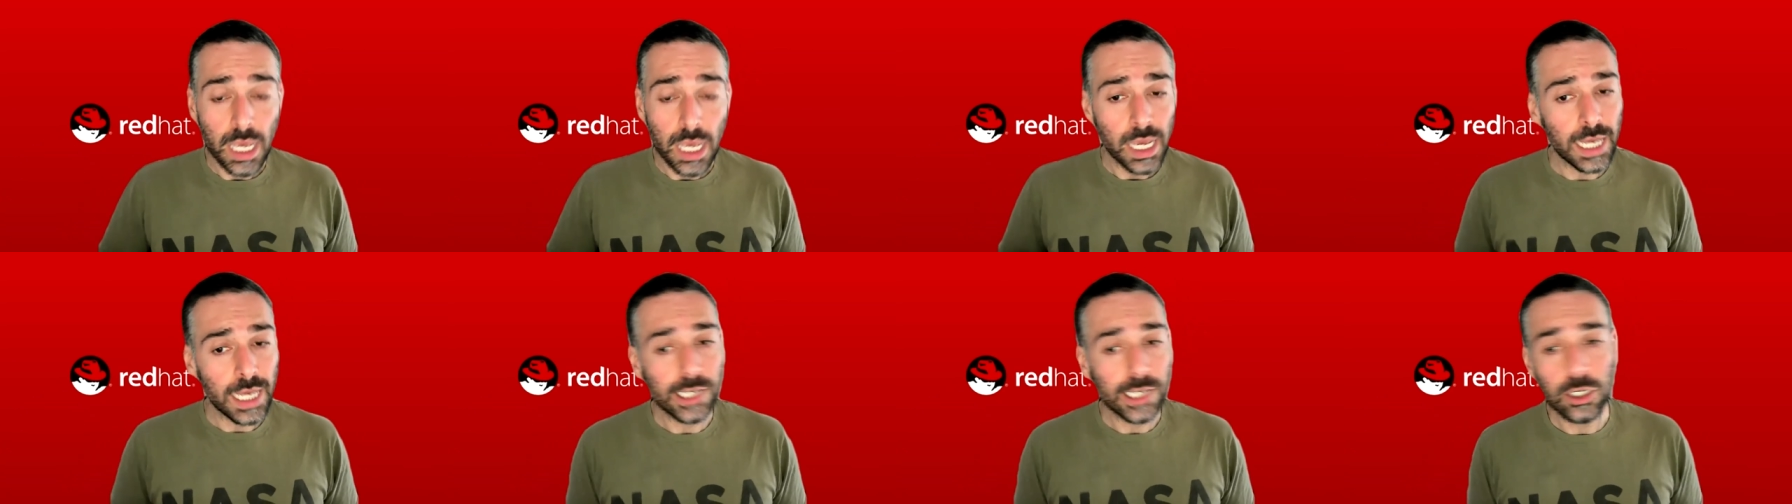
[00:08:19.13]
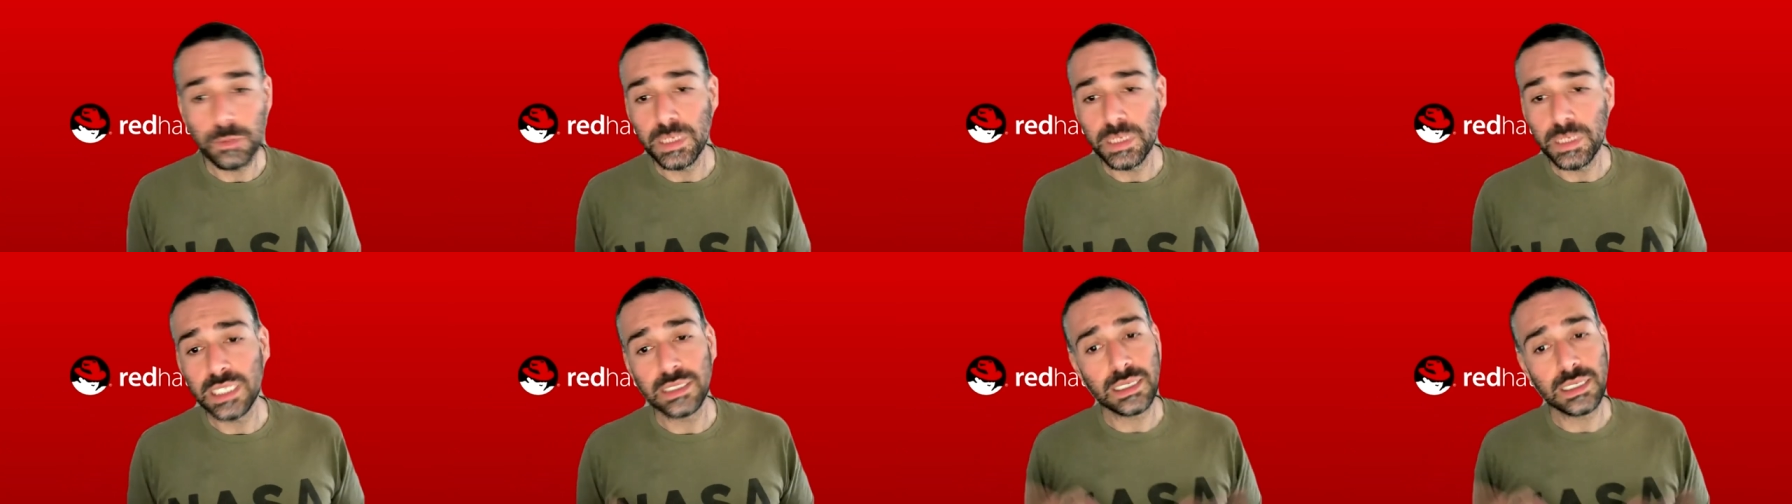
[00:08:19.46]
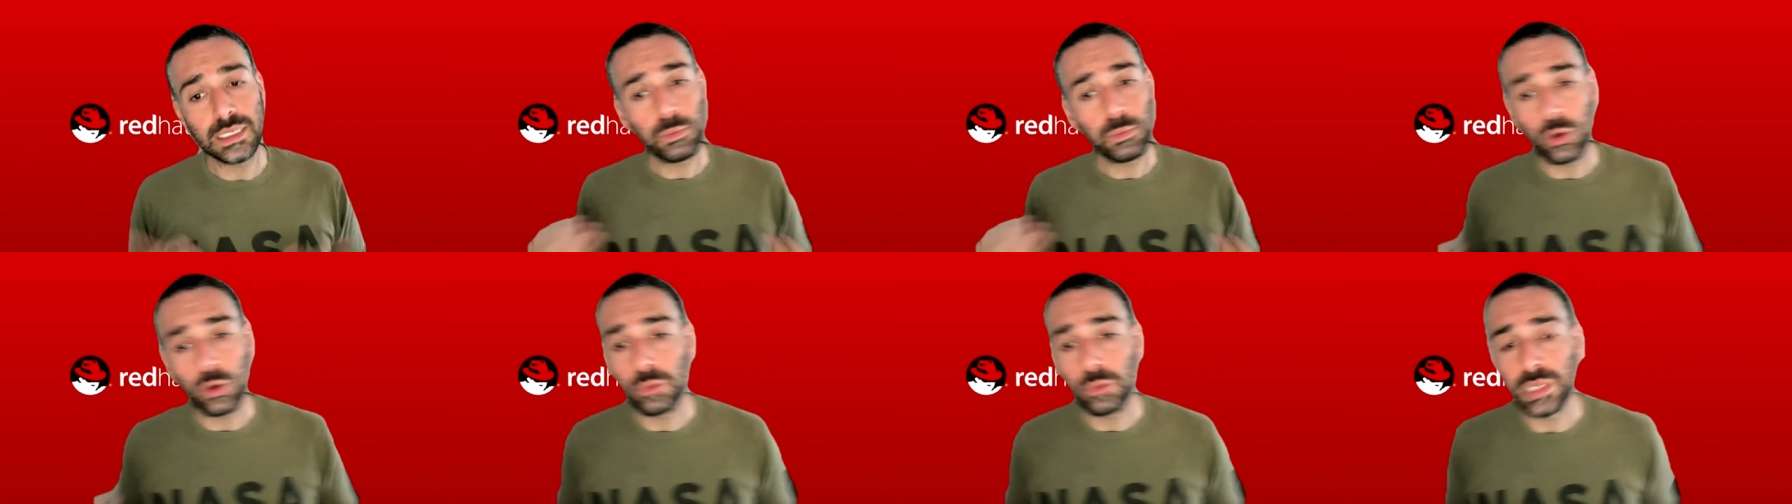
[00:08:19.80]
It could be
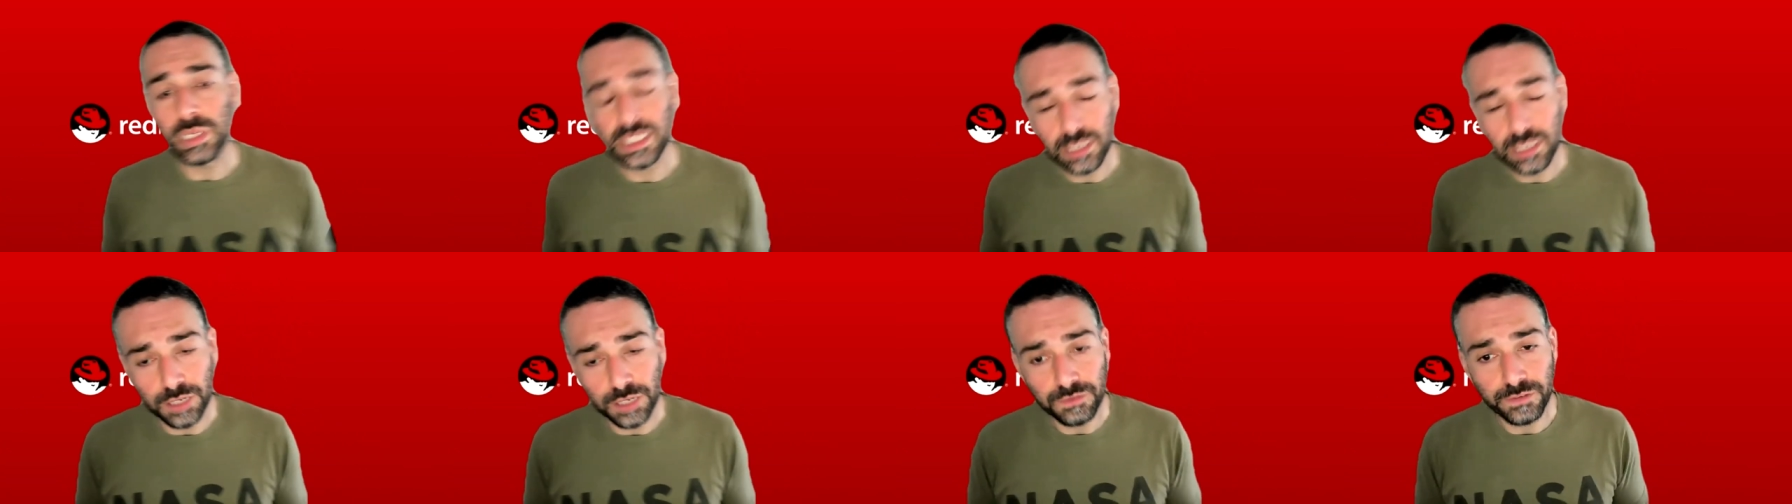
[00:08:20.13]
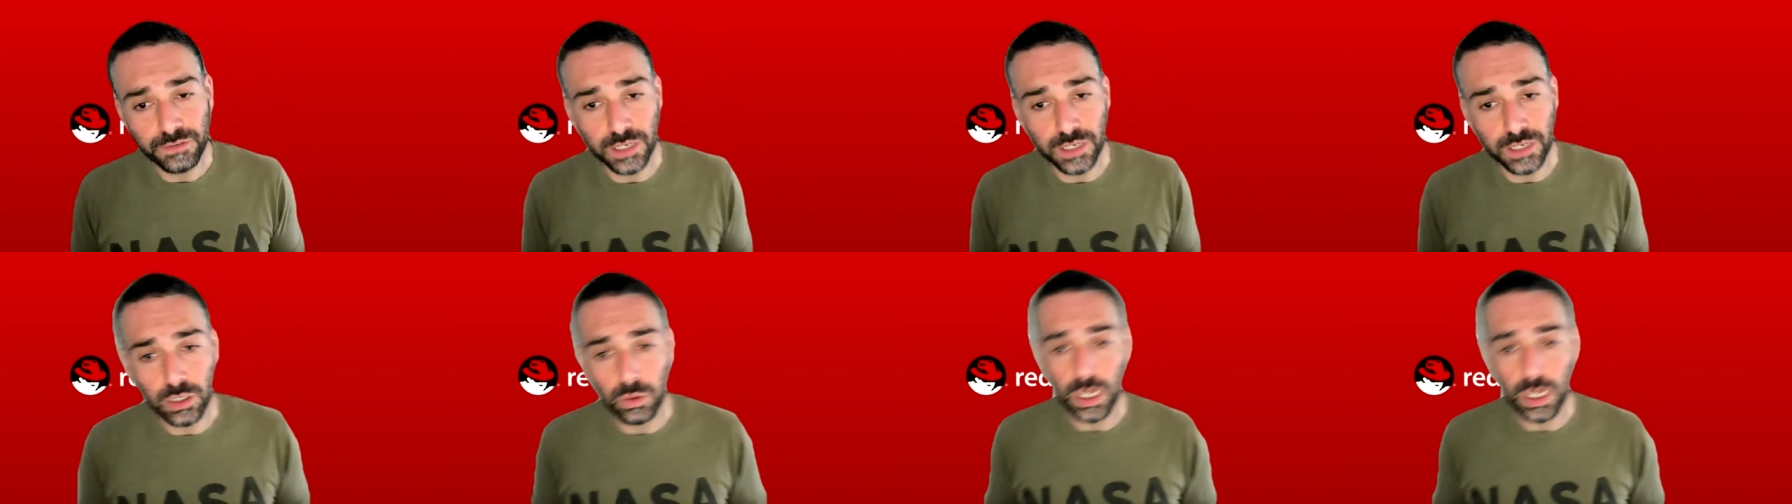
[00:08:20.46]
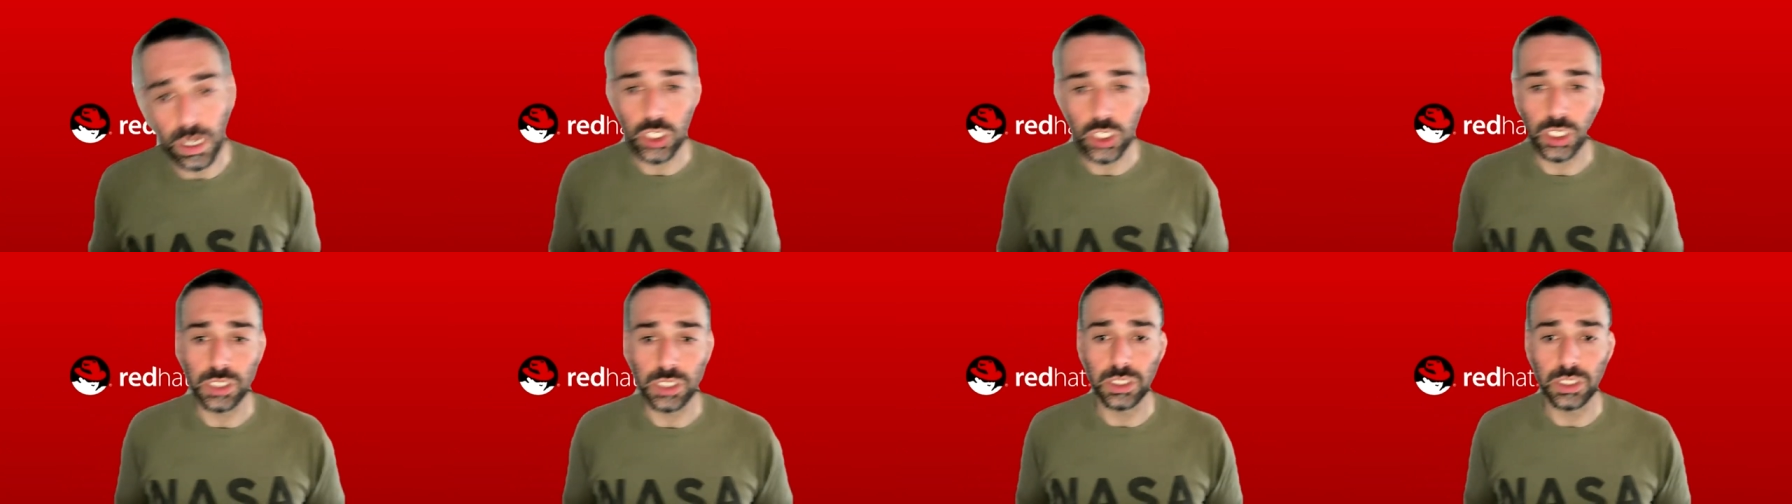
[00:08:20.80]
simple
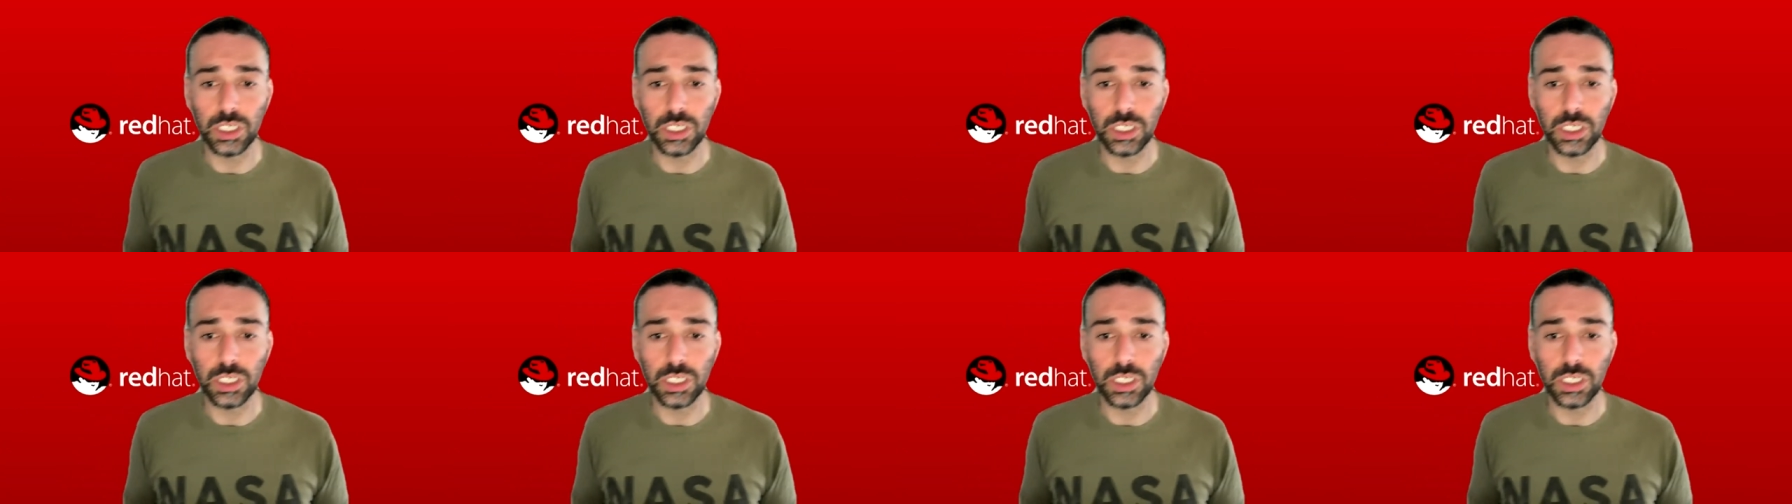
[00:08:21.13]
misconfigurations